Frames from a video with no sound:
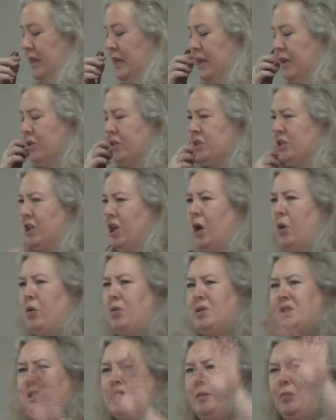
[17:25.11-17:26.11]
Years ago,
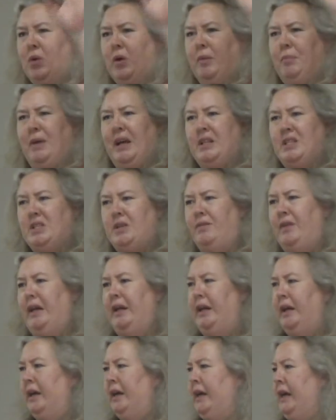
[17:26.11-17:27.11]
it was somewhere in
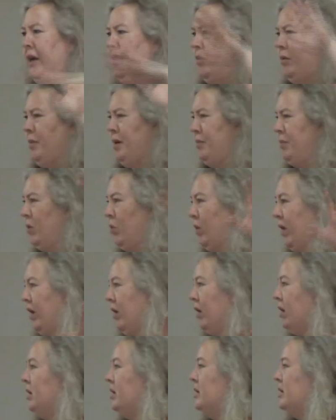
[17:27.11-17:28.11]
Pennsylvania. I can't remember
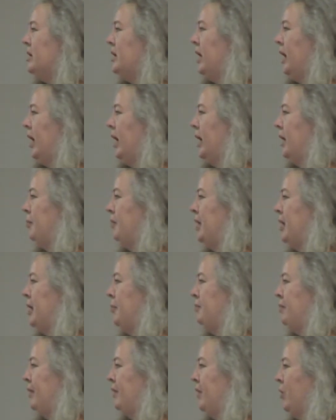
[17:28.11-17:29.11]
where.
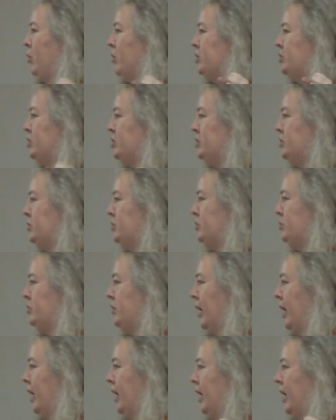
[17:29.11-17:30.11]
But there were
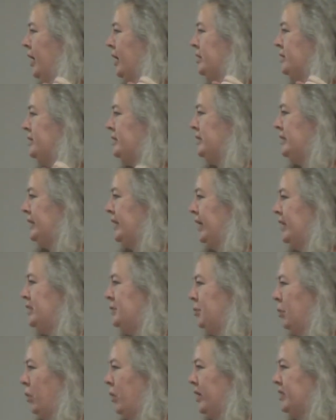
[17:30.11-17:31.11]
2
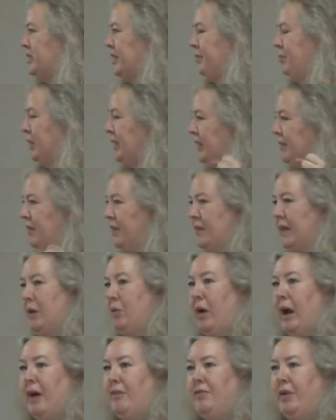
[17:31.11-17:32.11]
teenage boys, I believe that they
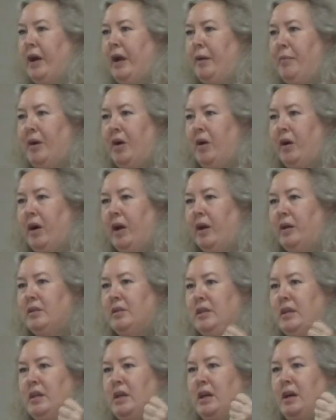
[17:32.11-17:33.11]
were African American,
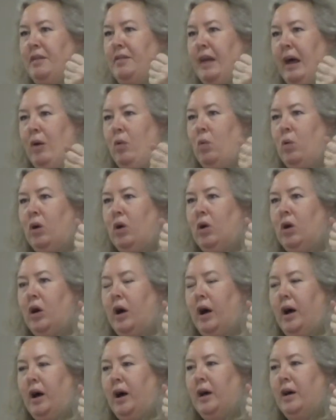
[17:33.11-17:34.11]
that
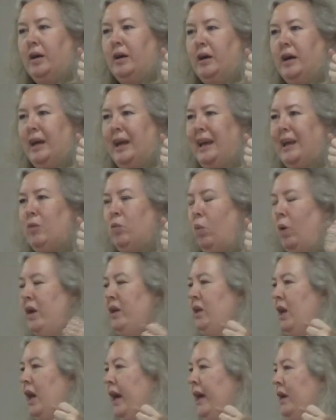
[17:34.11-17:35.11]
were, in
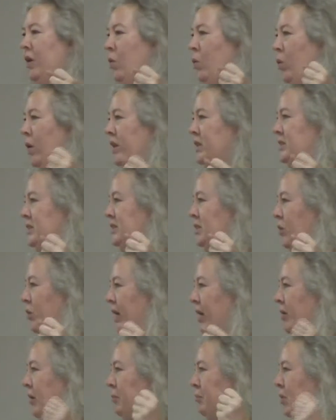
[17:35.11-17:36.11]
one night, went
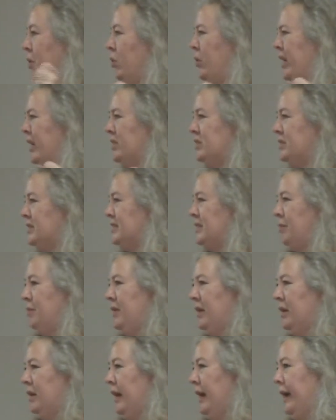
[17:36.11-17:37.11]
around and broke into
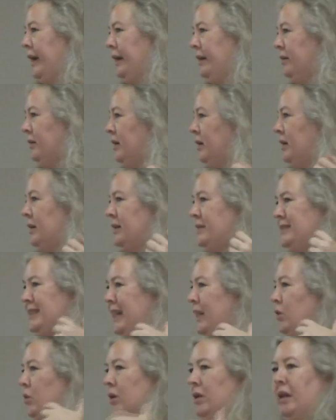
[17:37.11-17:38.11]
something like
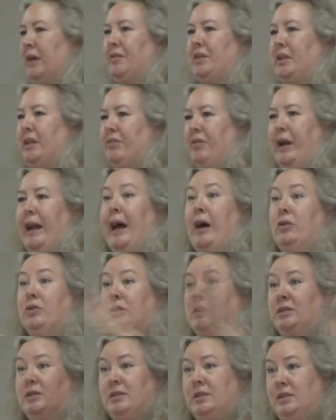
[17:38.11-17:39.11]
10 or 11 different
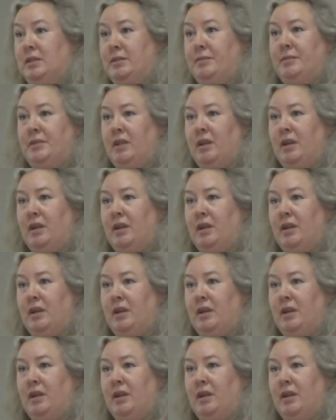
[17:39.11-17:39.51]
houses